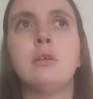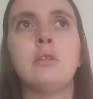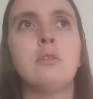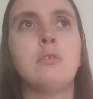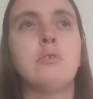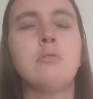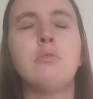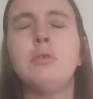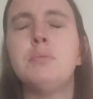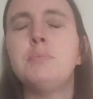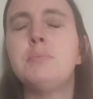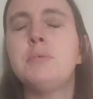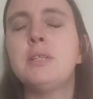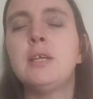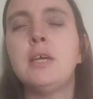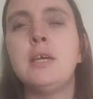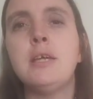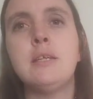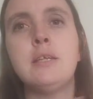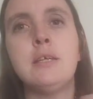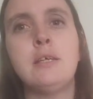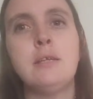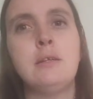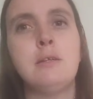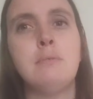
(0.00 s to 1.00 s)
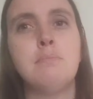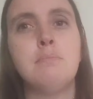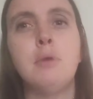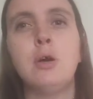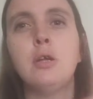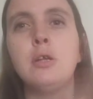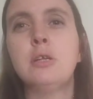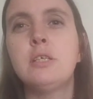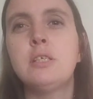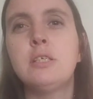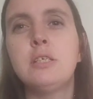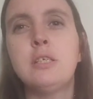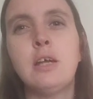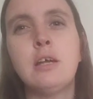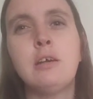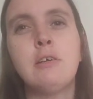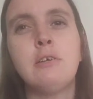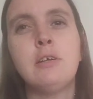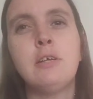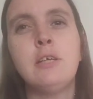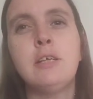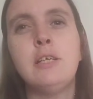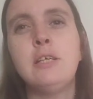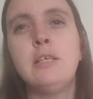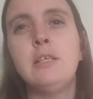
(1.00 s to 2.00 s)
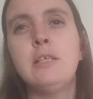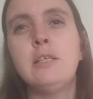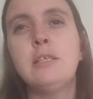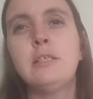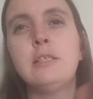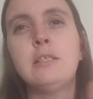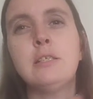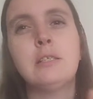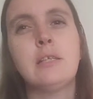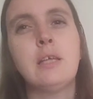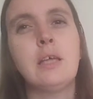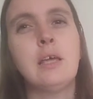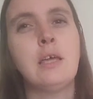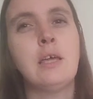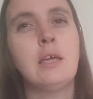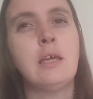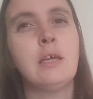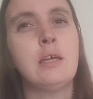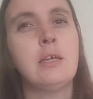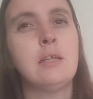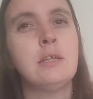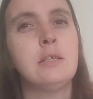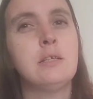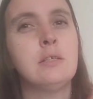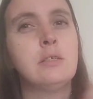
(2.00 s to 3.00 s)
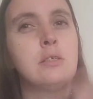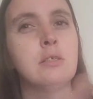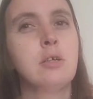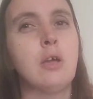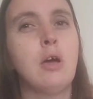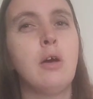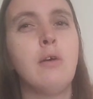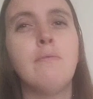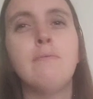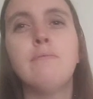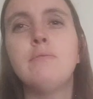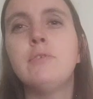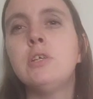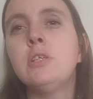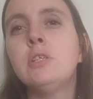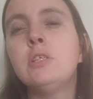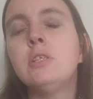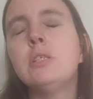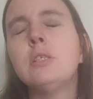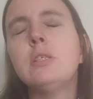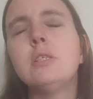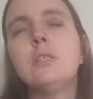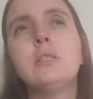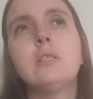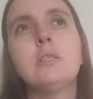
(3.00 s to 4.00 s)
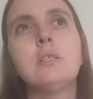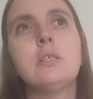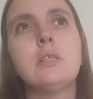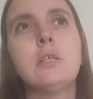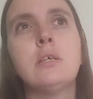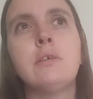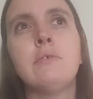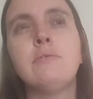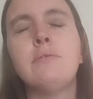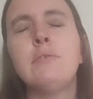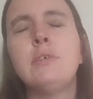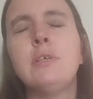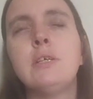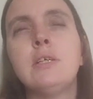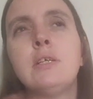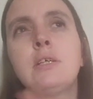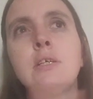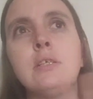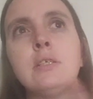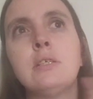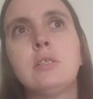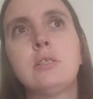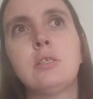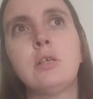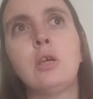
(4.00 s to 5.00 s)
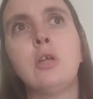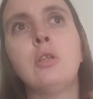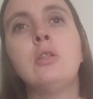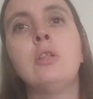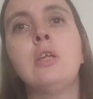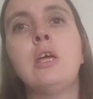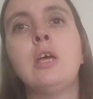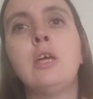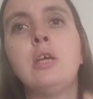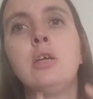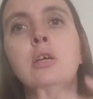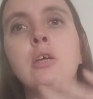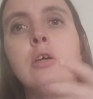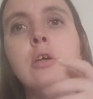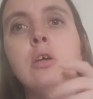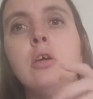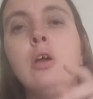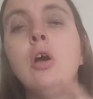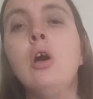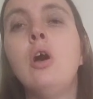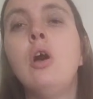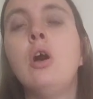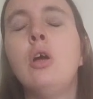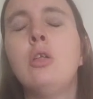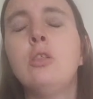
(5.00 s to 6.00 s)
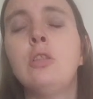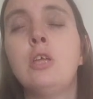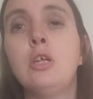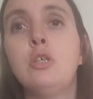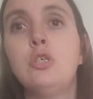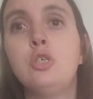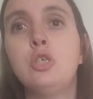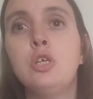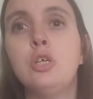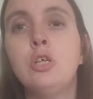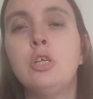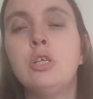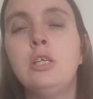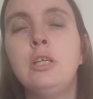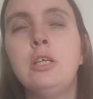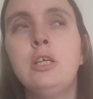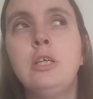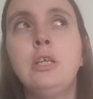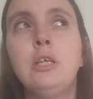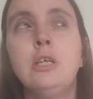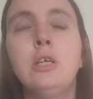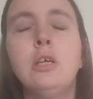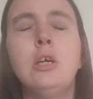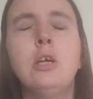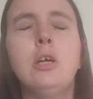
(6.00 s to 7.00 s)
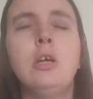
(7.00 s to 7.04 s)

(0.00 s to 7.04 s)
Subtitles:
the group stayed in monasteries and convents and things on their journey,